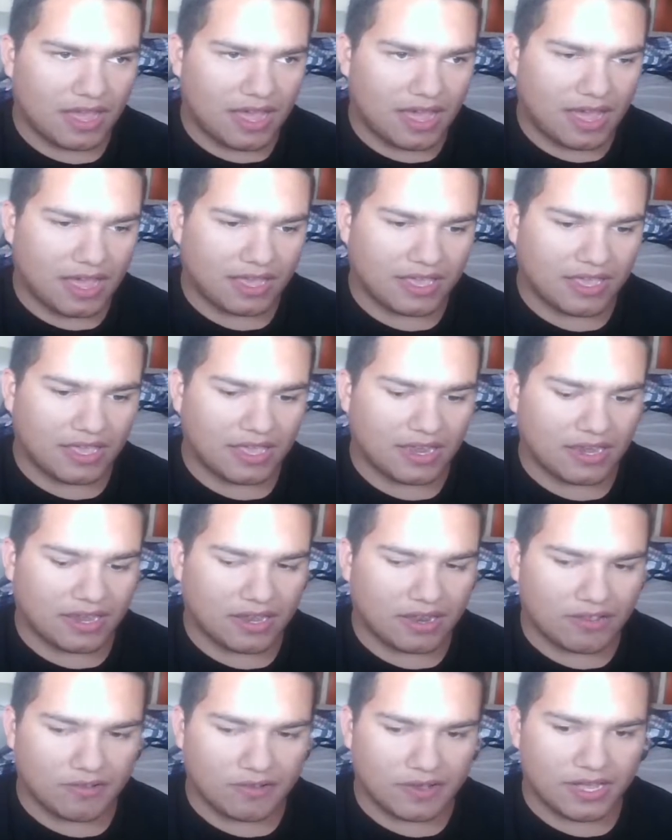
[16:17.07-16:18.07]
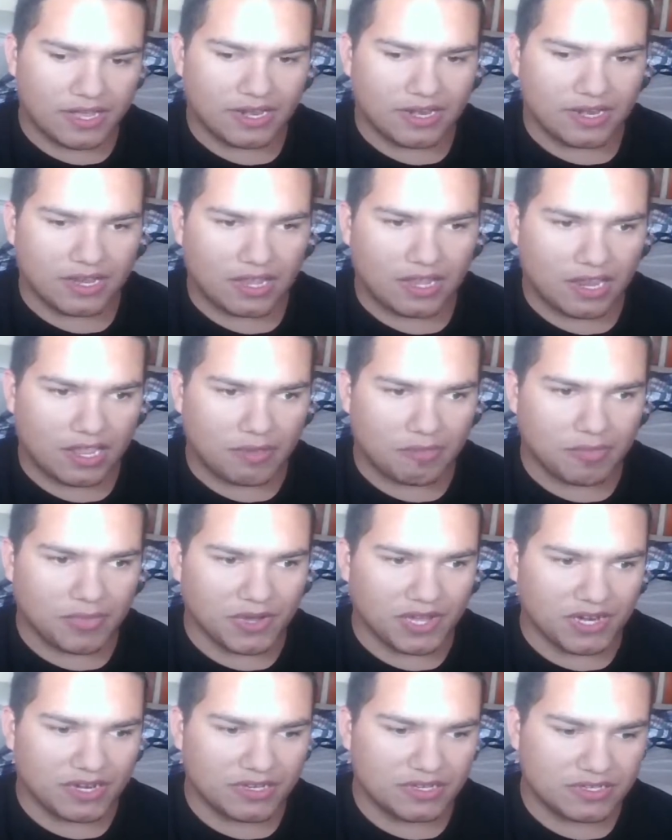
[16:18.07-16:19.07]
I can go ahead and click
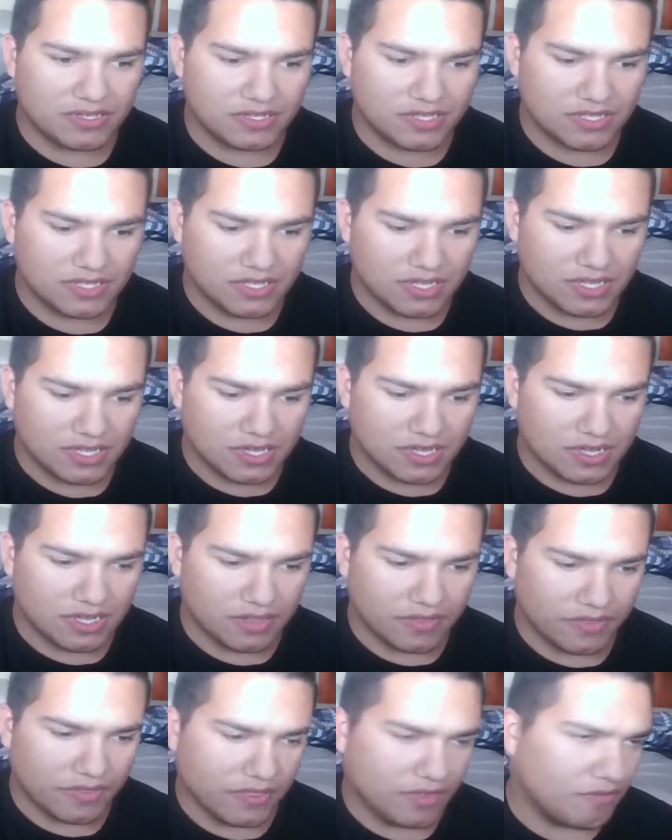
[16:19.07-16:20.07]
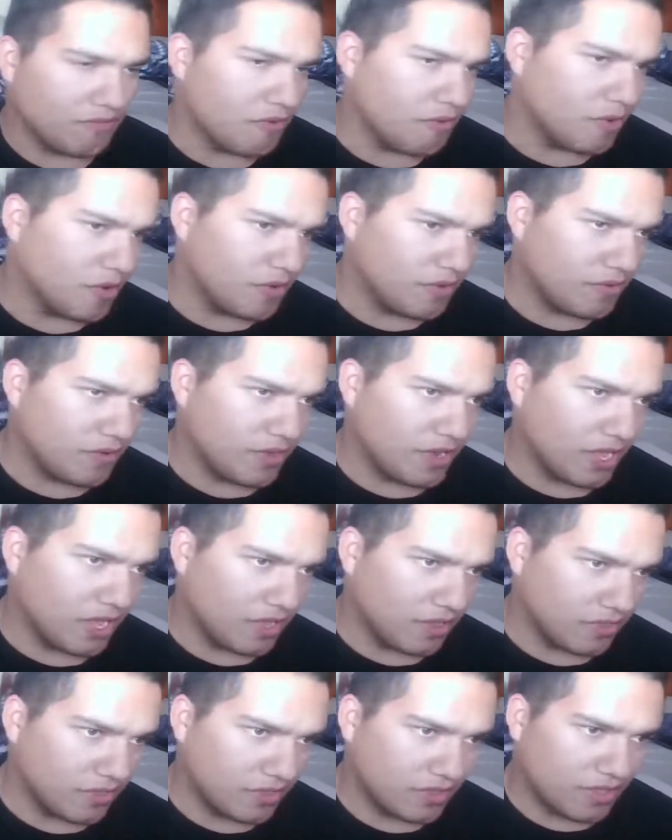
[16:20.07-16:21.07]
buttons on the remote, like
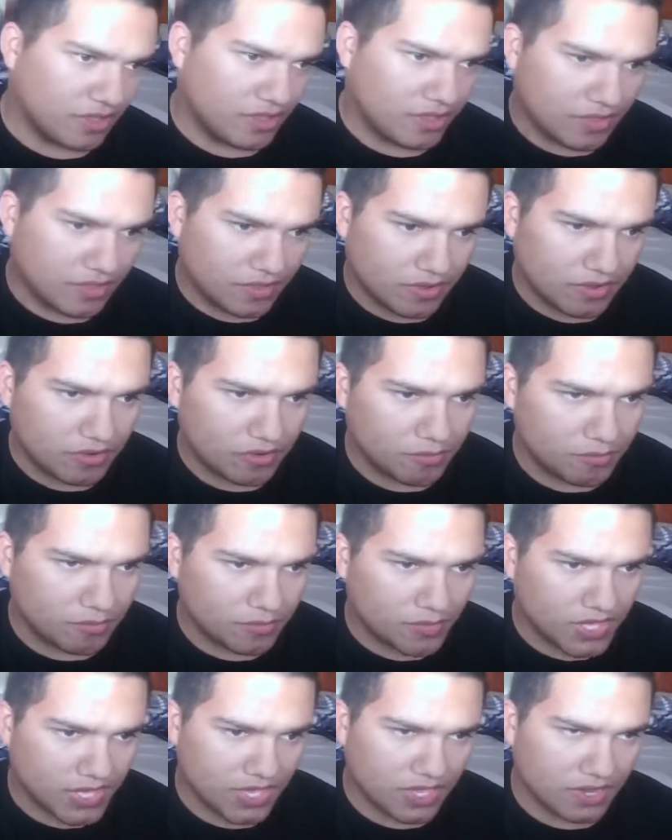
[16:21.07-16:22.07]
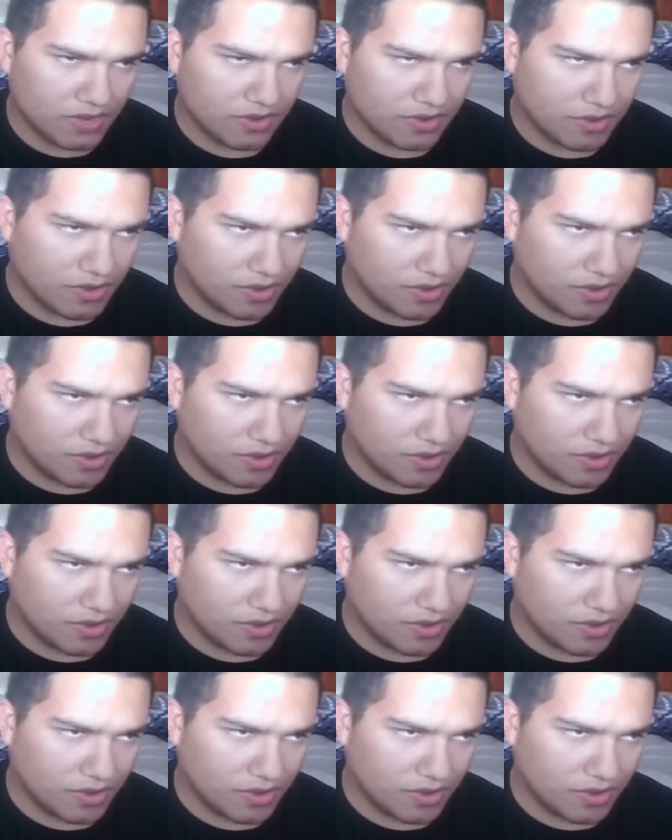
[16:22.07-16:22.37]
on the HomeKit